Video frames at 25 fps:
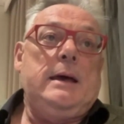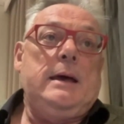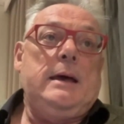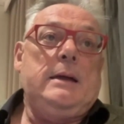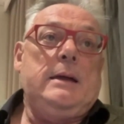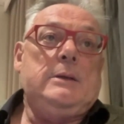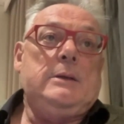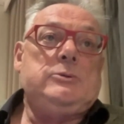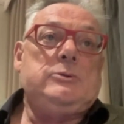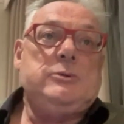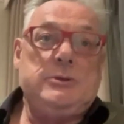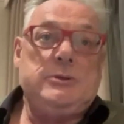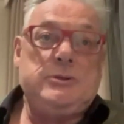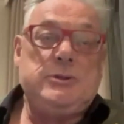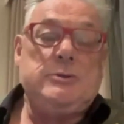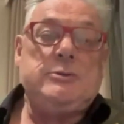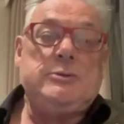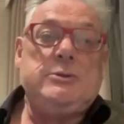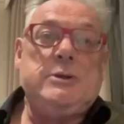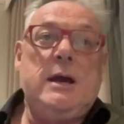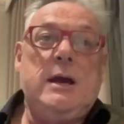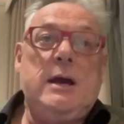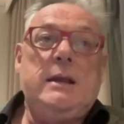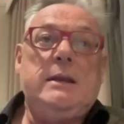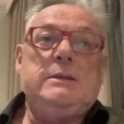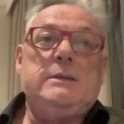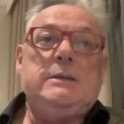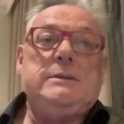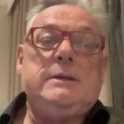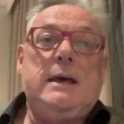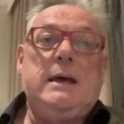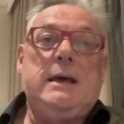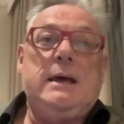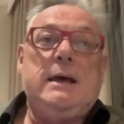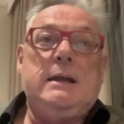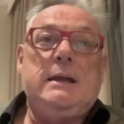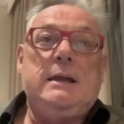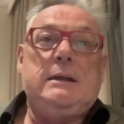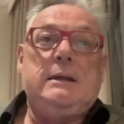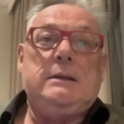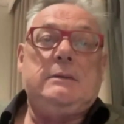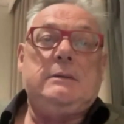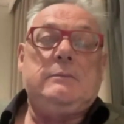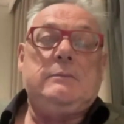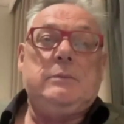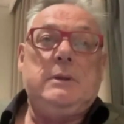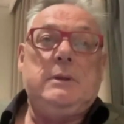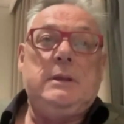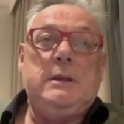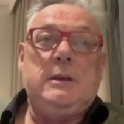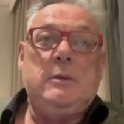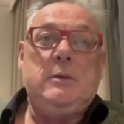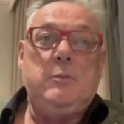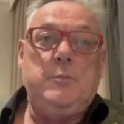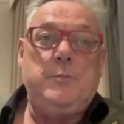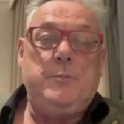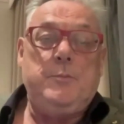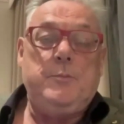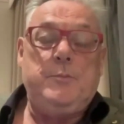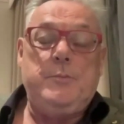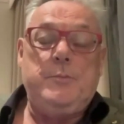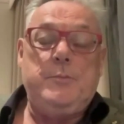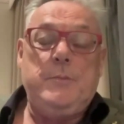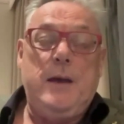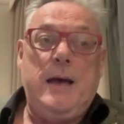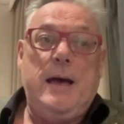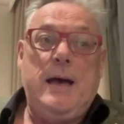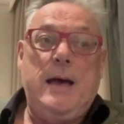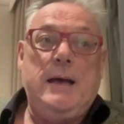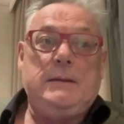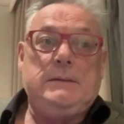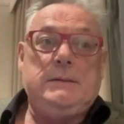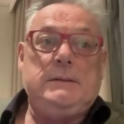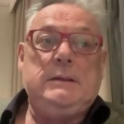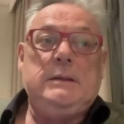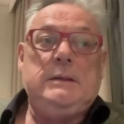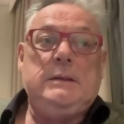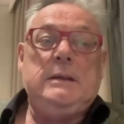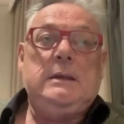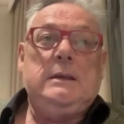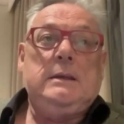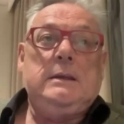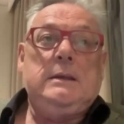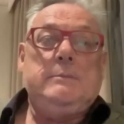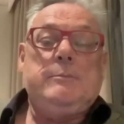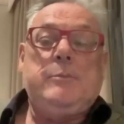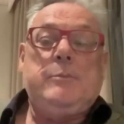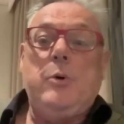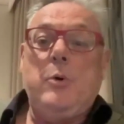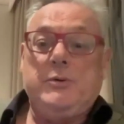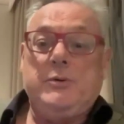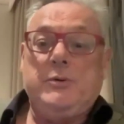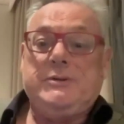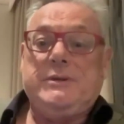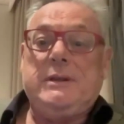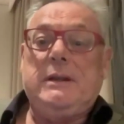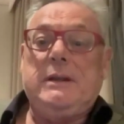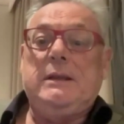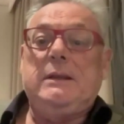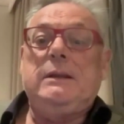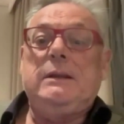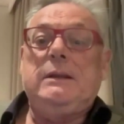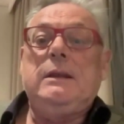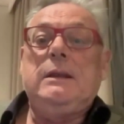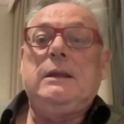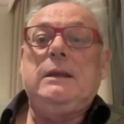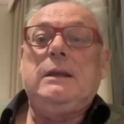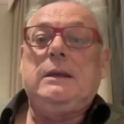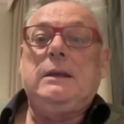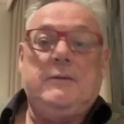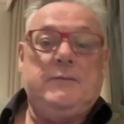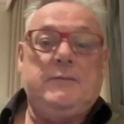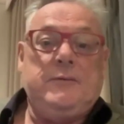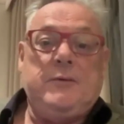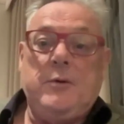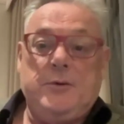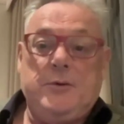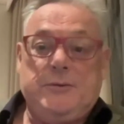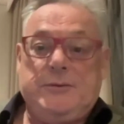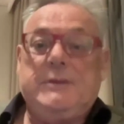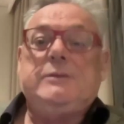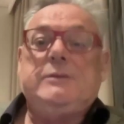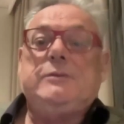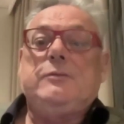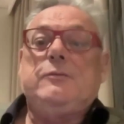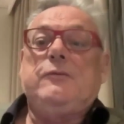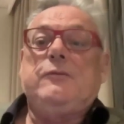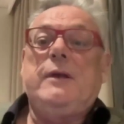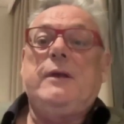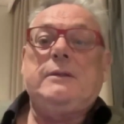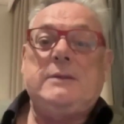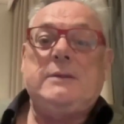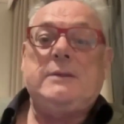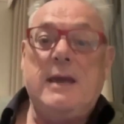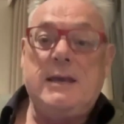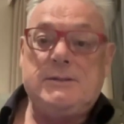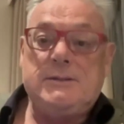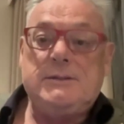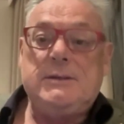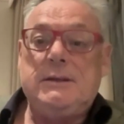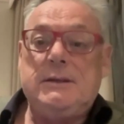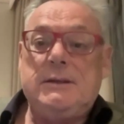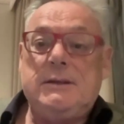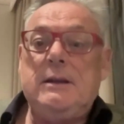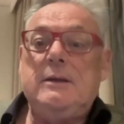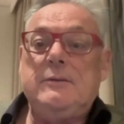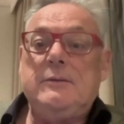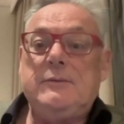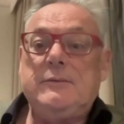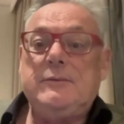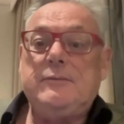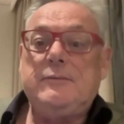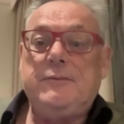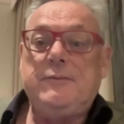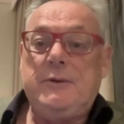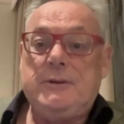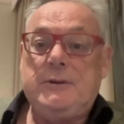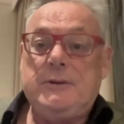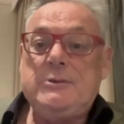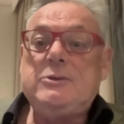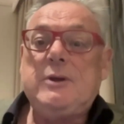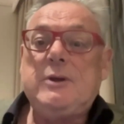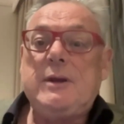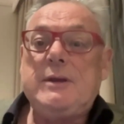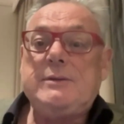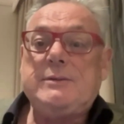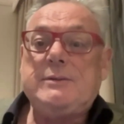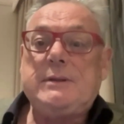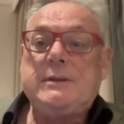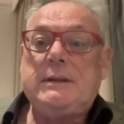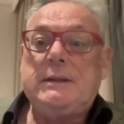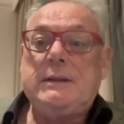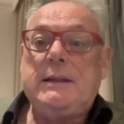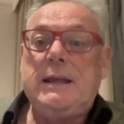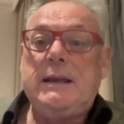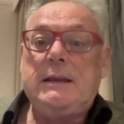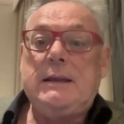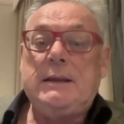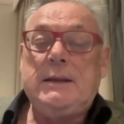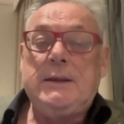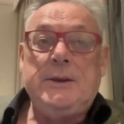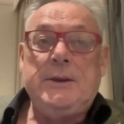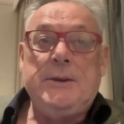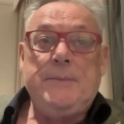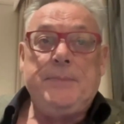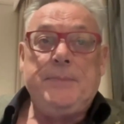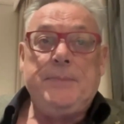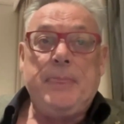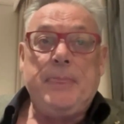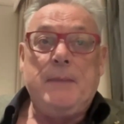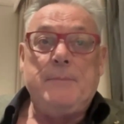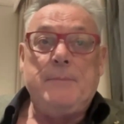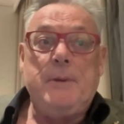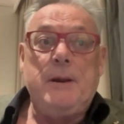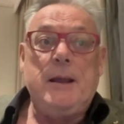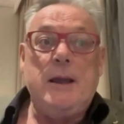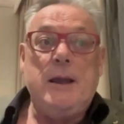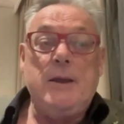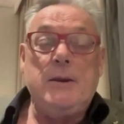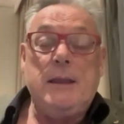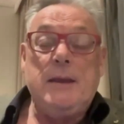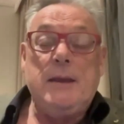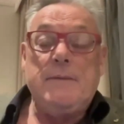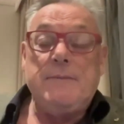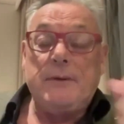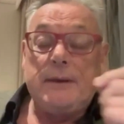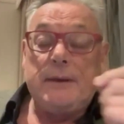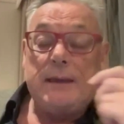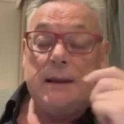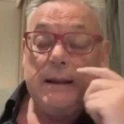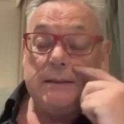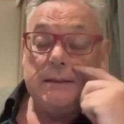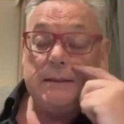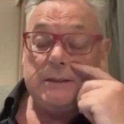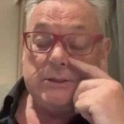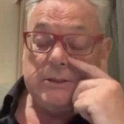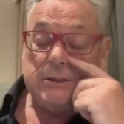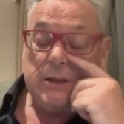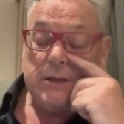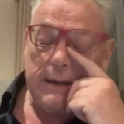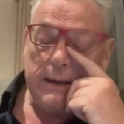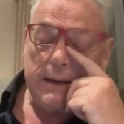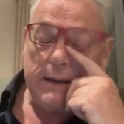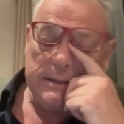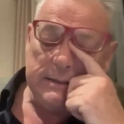traditional Chinese art, ink art, porcelain. Of course, it's all fantastic. I was very interested in that, but I only ever collected Chinese